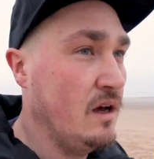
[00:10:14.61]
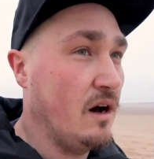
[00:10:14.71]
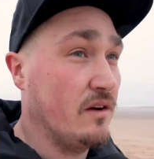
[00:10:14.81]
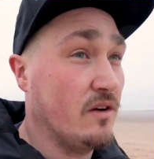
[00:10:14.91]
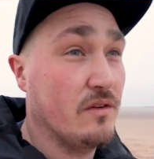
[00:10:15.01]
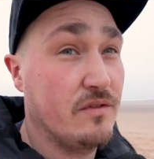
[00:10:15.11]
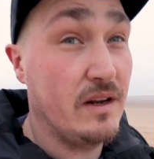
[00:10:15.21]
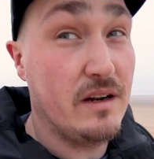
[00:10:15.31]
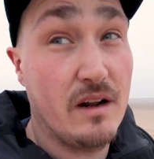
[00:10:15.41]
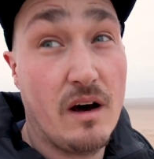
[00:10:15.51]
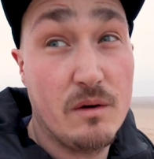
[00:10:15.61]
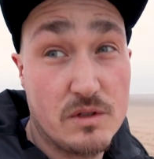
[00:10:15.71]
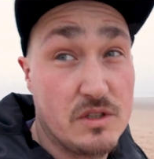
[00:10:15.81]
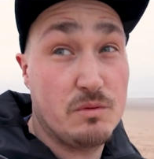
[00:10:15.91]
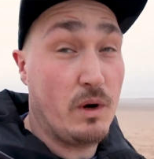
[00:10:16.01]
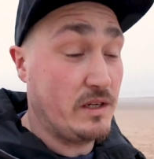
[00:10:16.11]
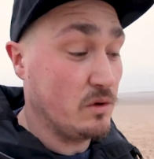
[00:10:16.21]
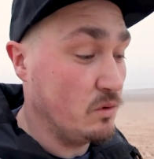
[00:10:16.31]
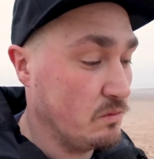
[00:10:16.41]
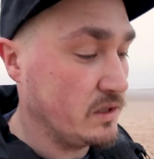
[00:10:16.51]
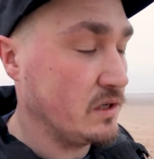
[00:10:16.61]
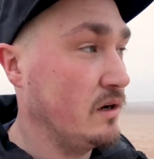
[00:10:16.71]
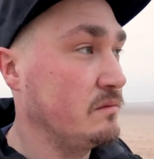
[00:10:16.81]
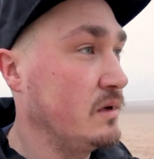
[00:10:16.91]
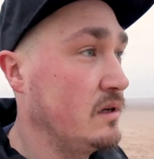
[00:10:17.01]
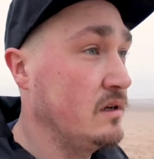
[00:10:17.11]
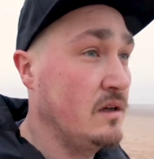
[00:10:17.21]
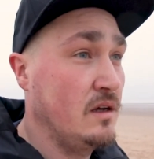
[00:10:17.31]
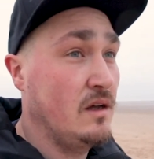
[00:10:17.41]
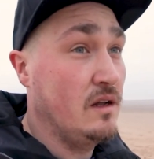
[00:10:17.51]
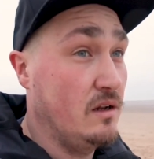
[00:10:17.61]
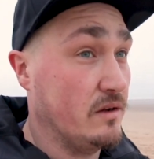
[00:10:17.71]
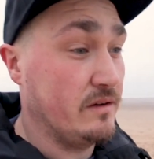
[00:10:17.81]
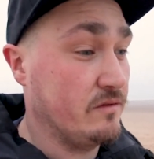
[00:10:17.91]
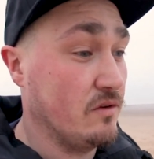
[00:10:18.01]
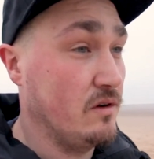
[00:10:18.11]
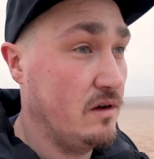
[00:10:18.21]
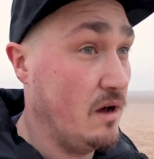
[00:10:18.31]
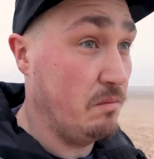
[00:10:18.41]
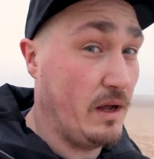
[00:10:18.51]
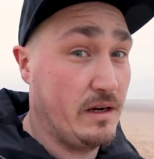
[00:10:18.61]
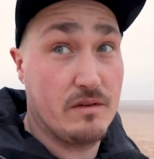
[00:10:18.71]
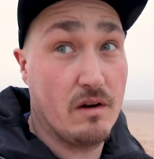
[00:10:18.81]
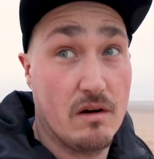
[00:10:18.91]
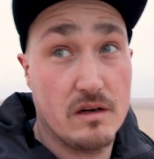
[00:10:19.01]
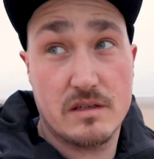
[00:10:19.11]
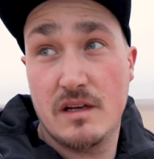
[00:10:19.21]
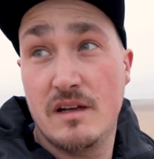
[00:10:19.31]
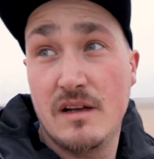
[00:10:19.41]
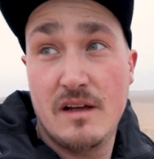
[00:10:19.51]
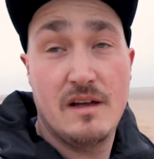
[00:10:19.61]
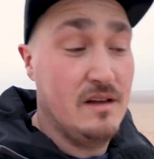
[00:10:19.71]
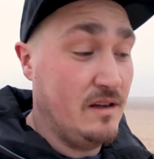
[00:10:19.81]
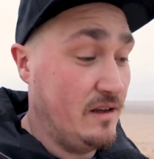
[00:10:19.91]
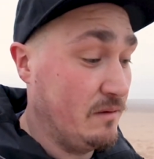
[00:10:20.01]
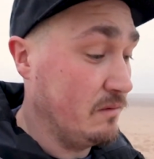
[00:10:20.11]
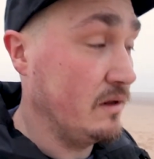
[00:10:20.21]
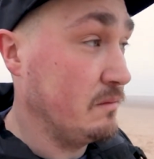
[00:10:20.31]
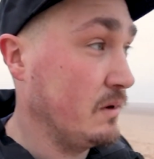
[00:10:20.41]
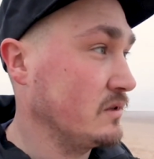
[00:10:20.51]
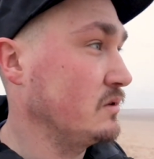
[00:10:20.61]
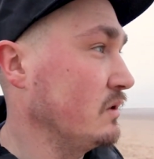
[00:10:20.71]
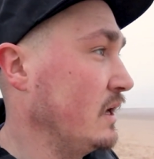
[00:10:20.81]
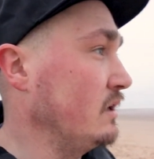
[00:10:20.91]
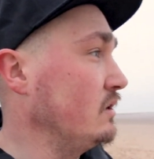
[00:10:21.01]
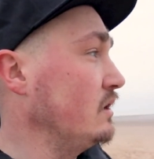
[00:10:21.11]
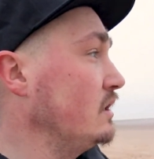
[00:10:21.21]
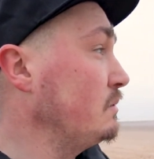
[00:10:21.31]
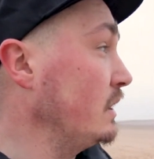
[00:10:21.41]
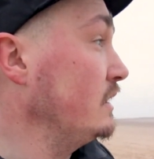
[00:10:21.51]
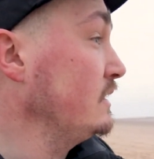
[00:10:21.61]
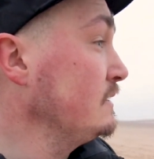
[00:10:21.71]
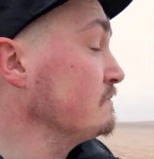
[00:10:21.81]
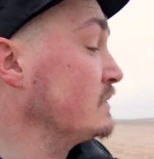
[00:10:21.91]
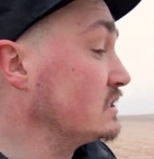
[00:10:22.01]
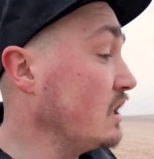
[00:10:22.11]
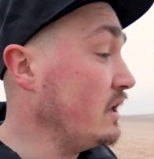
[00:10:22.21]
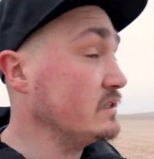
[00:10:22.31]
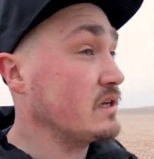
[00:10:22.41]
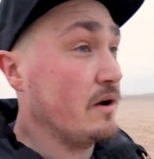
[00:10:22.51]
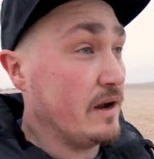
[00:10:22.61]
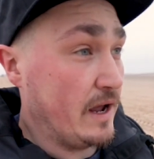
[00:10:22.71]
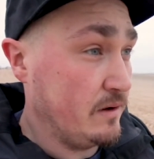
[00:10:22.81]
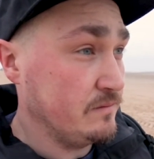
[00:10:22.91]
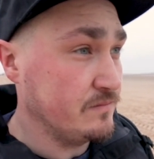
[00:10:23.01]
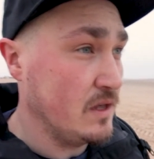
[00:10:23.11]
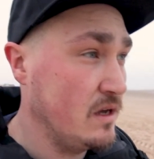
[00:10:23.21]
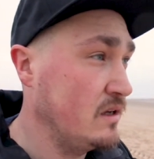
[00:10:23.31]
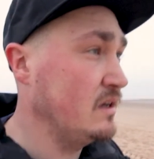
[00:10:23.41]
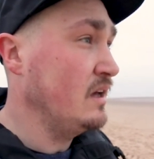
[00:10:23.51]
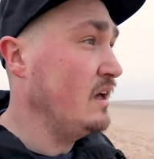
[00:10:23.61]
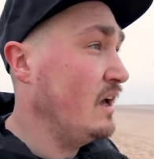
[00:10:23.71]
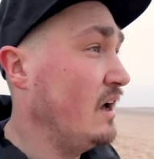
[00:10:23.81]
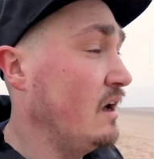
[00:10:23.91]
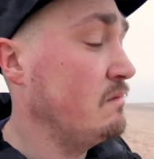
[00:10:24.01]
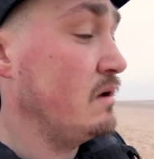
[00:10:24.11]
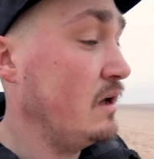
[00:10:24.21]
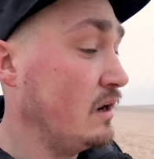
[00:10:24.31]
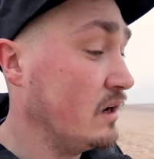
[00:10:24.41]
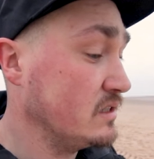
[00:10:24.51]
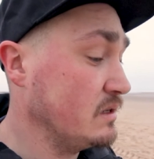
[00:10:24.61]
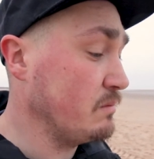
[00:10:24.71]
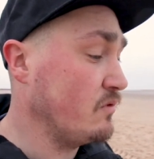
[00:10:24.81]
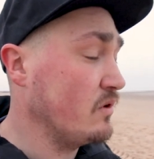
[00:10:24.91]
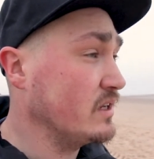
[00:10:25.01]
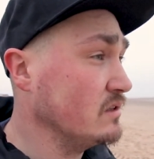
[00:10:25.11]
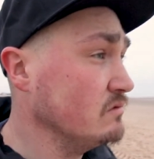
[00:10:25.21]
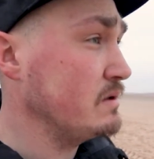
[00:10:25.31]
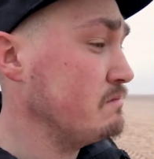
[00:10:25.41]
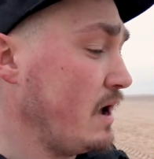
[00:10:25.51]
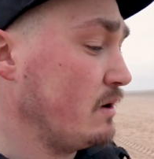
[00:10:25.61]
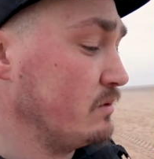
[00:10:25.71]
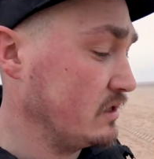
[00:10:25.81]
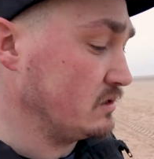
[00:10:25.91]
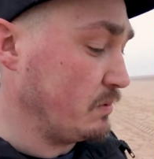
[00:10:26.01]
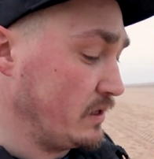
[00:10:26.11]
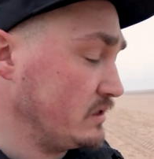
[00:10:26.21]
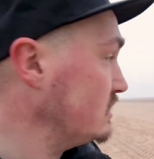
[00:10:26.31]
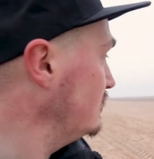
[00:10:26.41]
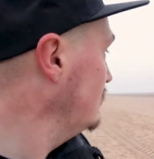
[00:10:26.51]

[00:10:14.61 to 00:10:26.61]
I've got a feeling I will just waste all my time looking for a blade of grass in amongst all that lot. But the tide is going out, and like I said before, it doesn't really matter with this beach